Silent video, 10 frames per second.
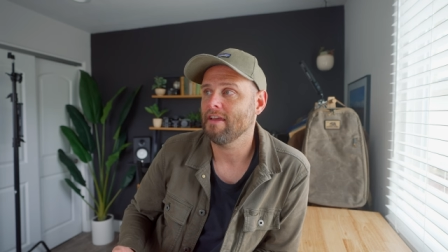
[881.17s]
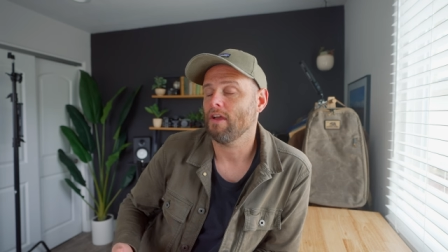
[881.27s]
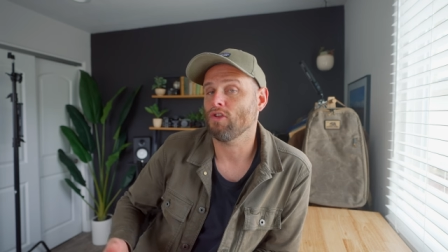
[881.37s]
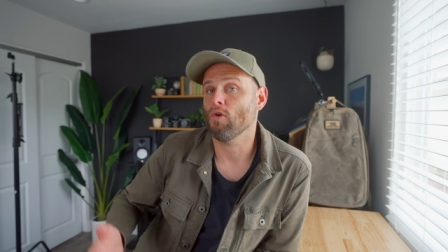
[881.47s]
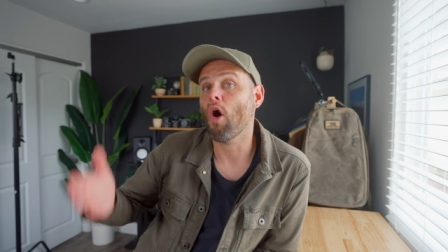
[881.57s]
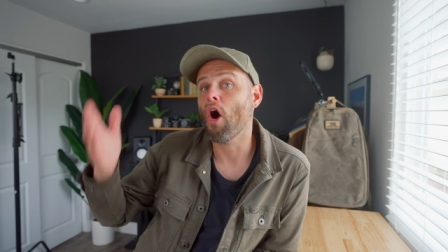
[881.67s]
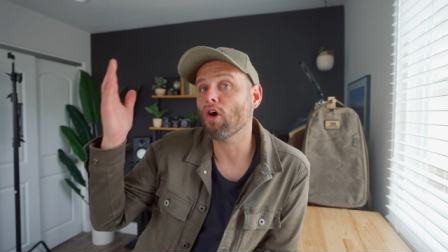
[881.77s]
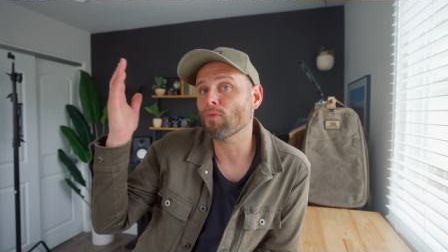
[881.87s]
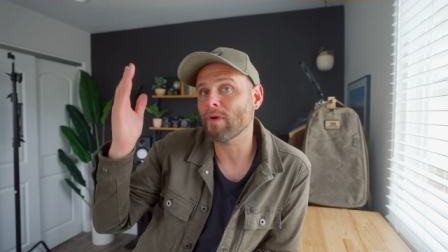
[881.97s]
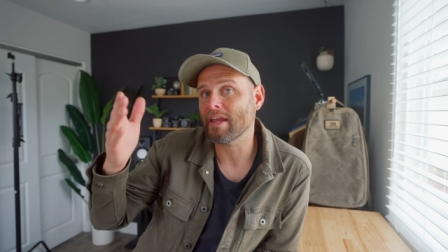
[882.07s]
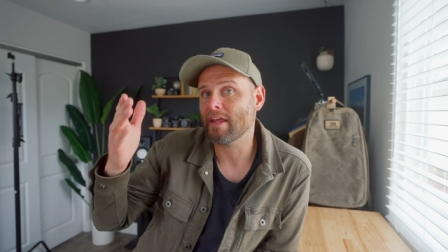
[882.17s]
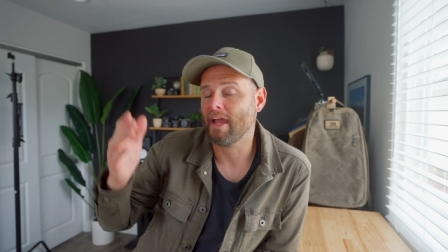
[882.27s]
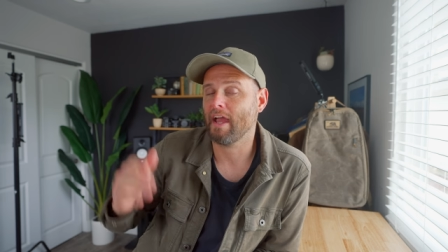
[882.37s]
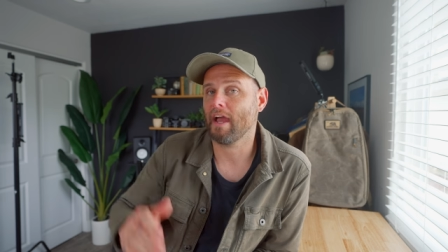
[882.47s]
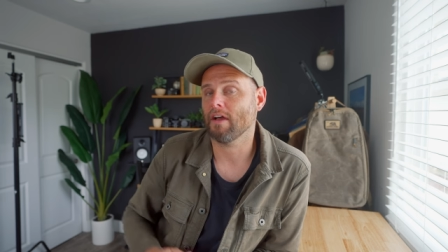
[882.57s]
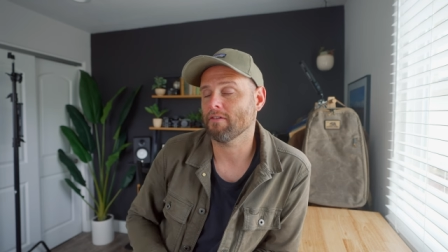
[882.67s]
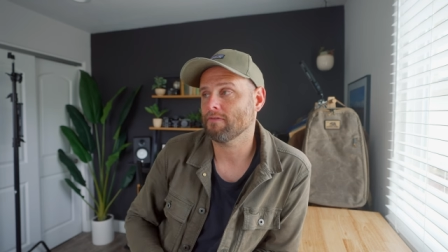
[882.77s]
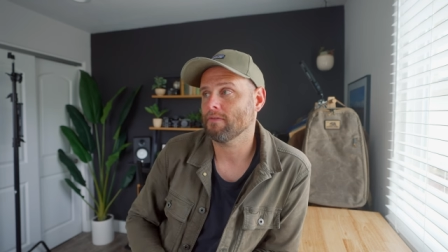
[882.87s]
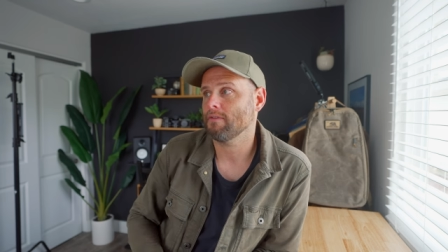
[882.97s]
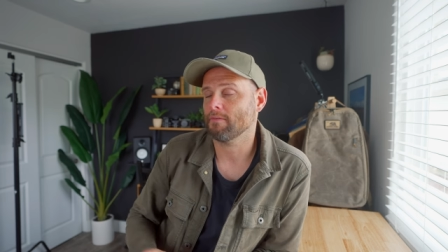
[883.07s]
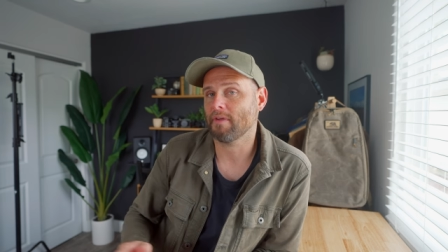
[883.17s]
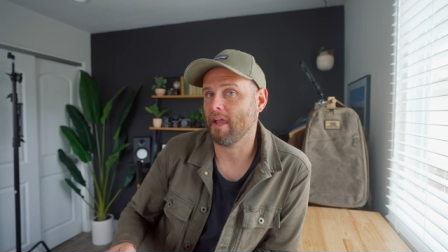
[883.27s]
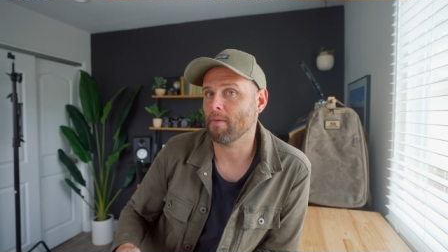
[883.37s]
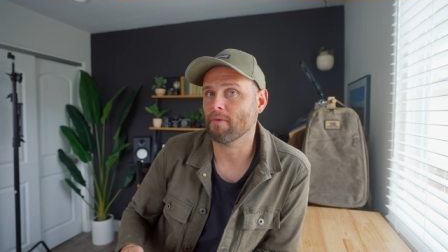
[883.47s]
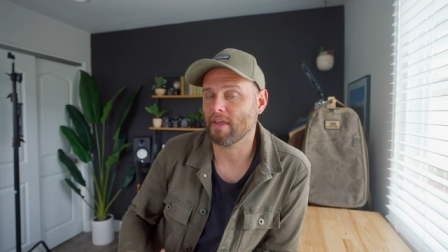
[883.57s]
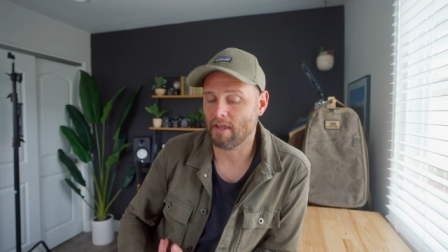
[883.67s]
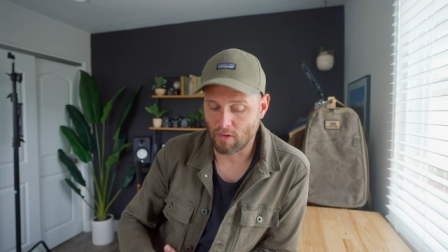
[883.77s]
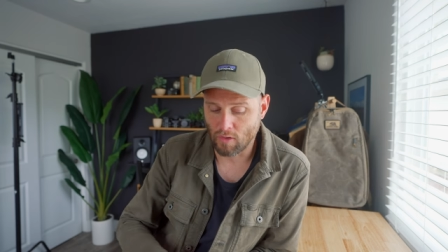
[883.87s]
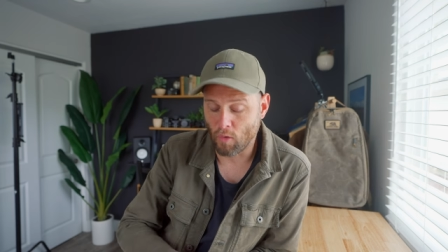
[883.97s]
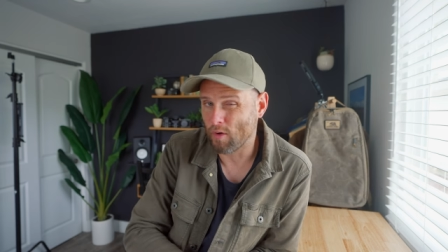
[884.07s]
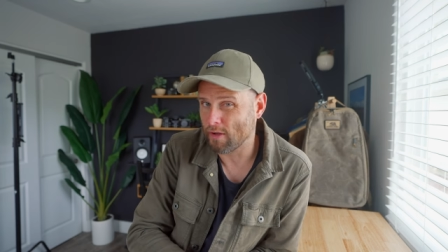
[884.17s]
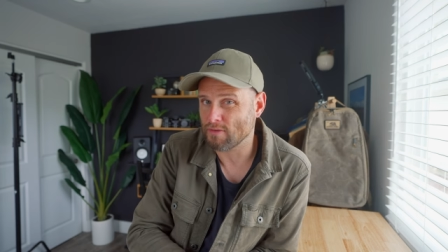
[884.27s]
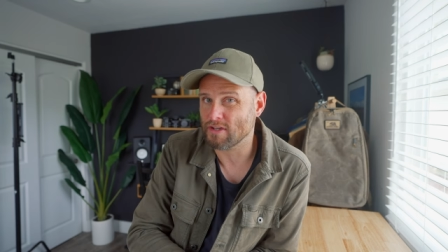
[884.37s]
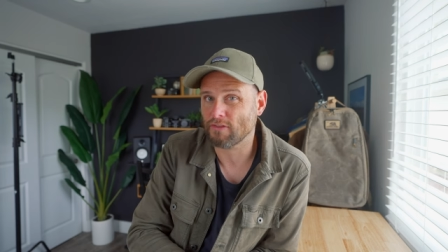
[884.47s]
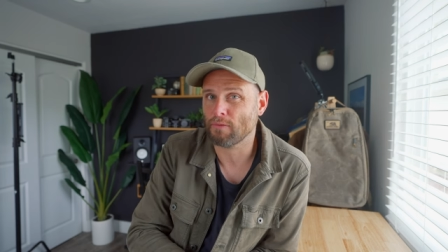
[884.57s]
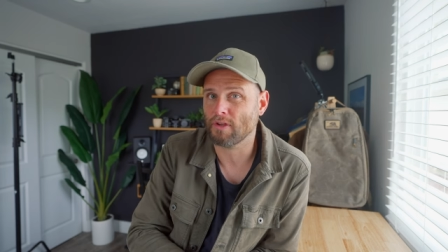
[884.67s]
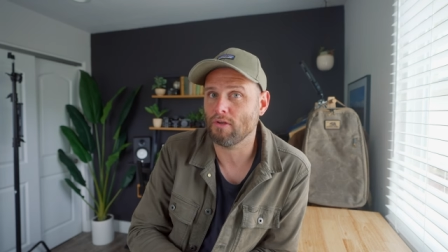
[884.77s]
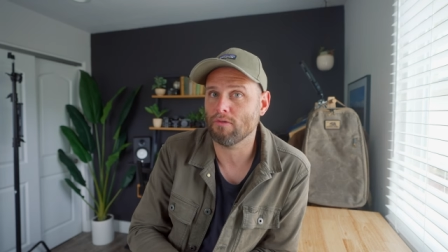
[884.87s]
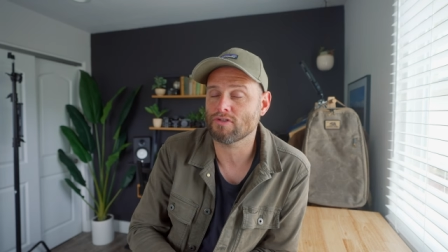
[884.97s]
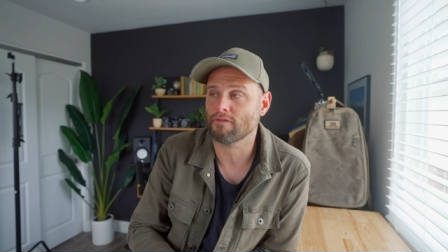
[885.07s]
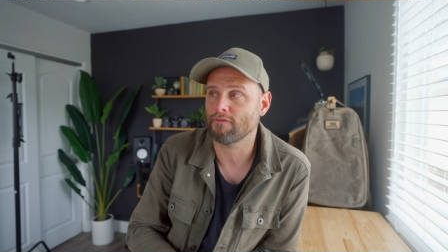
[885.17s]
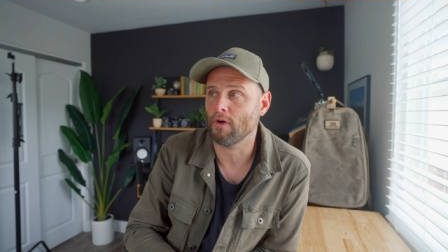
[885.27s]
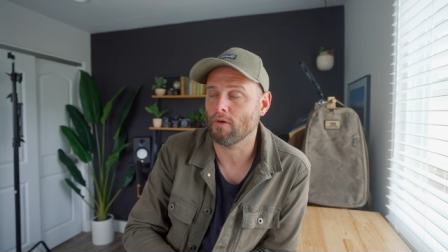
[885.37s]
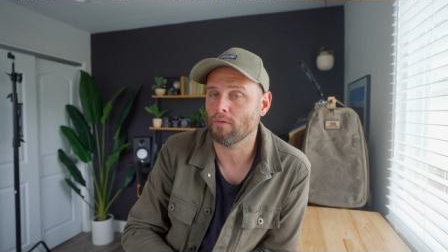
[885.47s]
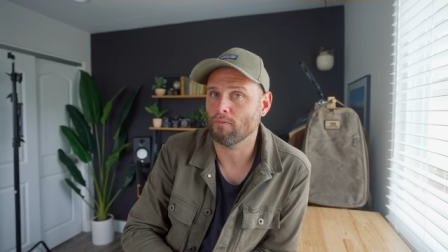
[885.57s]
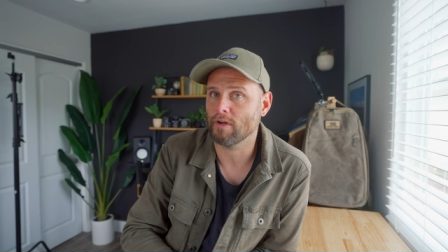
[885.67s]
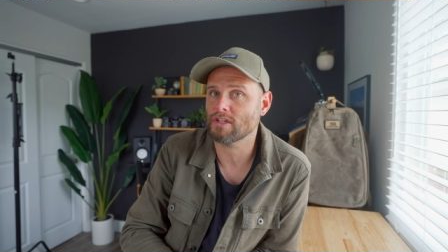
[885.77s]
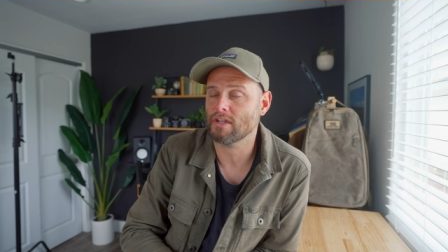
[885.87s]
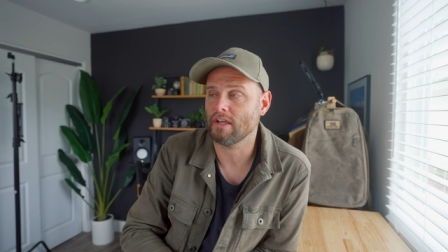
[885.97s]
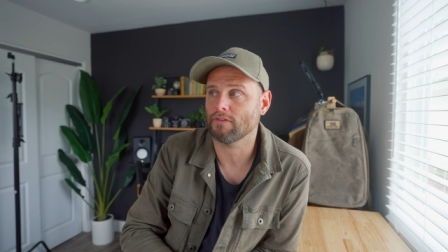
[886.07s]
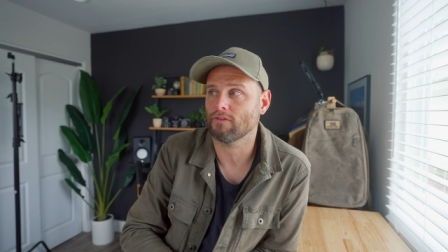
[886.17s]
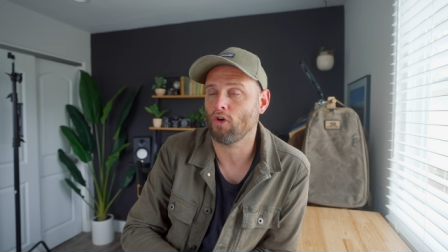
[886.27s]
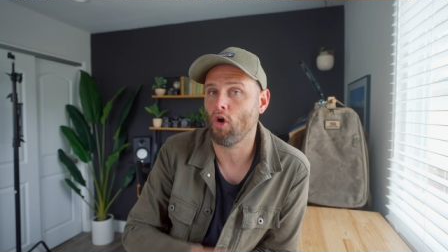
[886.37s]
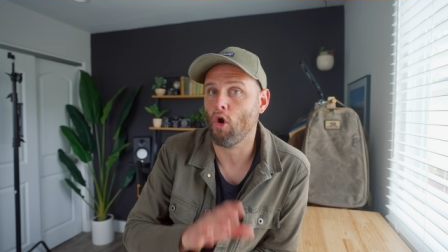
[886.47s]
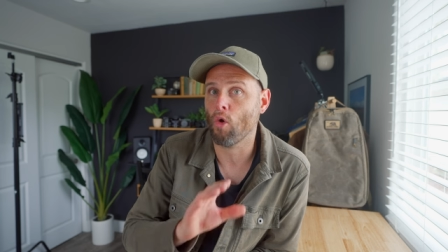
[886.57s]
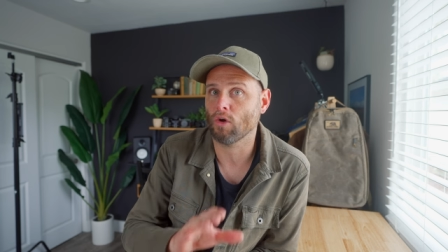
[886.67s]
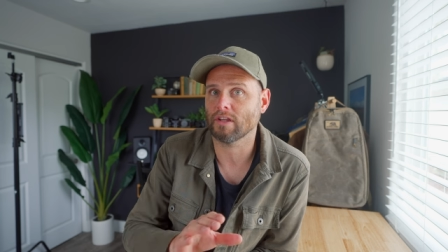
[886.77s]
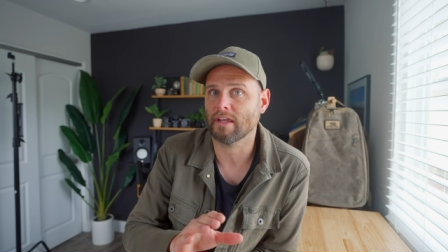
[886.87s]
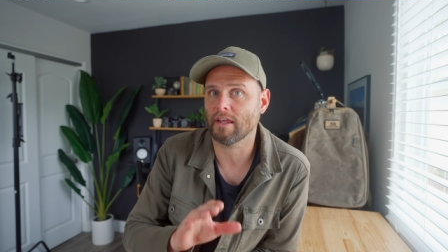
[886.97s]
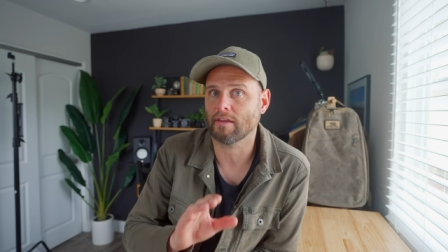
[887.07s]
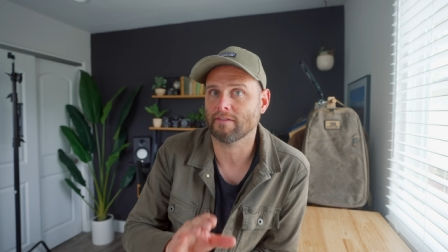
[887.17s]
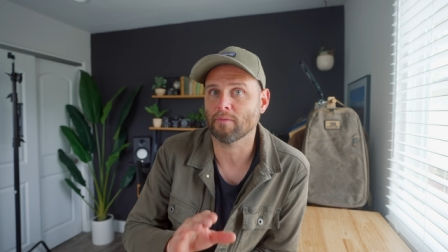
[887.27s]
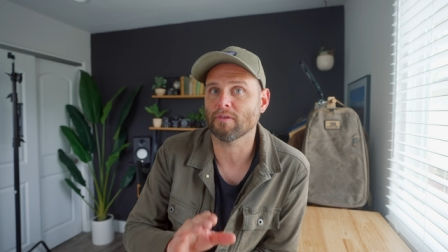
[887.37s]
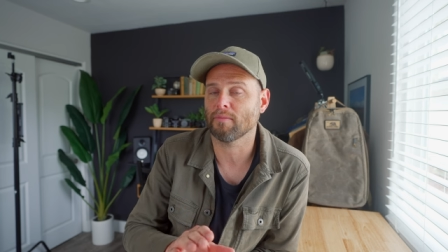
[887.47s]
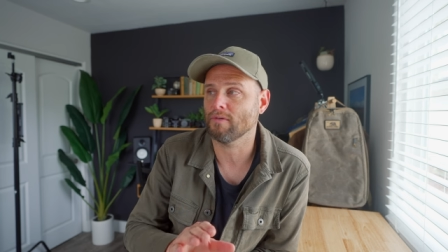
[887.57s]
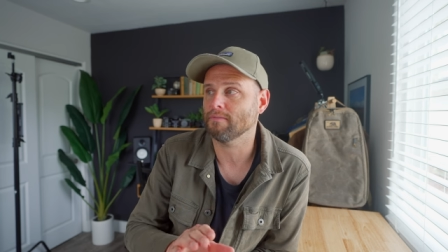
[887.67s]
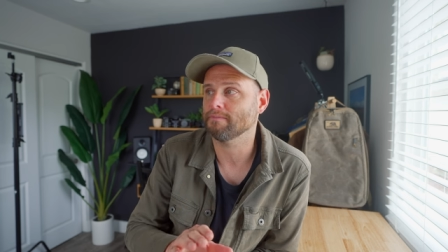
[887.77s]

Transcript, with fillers: and you already have some camera gear, or you just want to use your phone, which is totally acceptable.